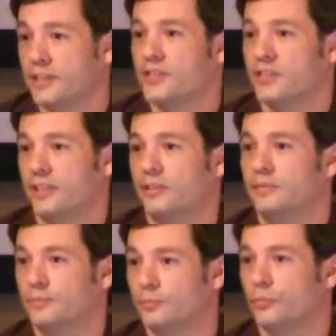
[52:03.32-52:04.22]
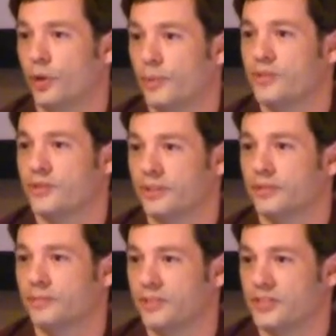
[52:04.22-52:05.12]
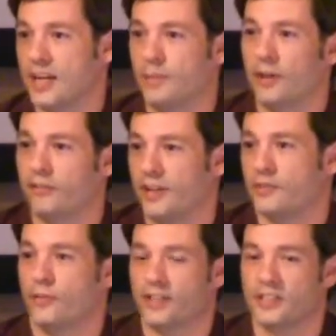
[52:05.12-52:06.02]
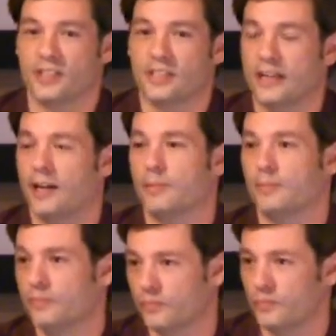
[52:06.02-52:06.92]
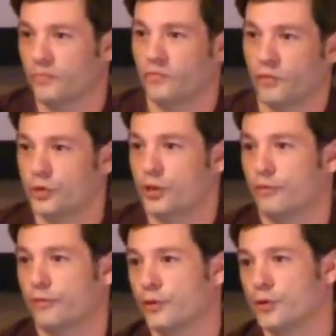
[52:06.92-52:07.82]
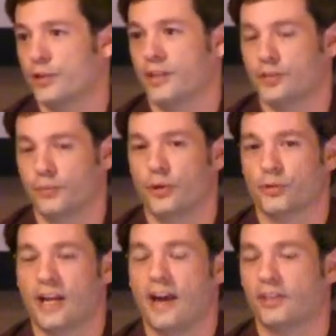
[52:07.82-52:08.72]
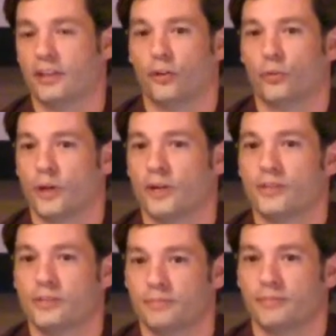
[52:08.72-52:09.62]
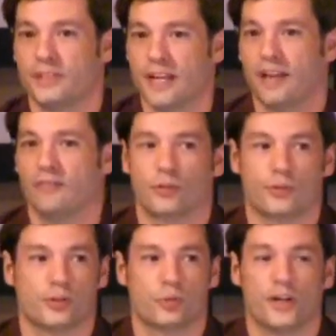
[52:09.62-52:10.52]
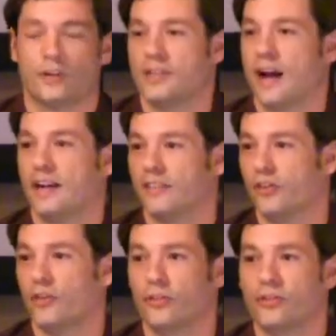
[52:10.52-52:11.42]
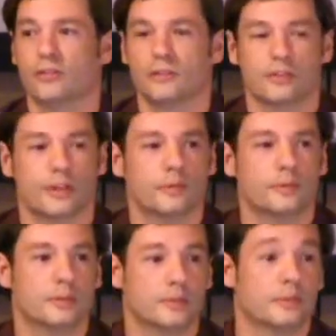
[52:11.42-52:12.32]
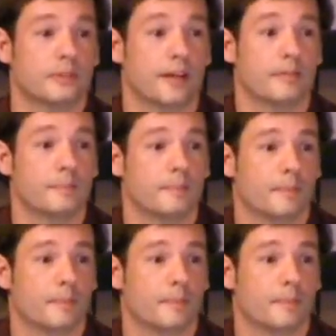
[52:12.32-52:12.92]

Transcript: but it's still pretty much the the same interface for SCCM, version over version, as opposed to having to learn Windows 10 versus Windows 9 internals. So, yeah.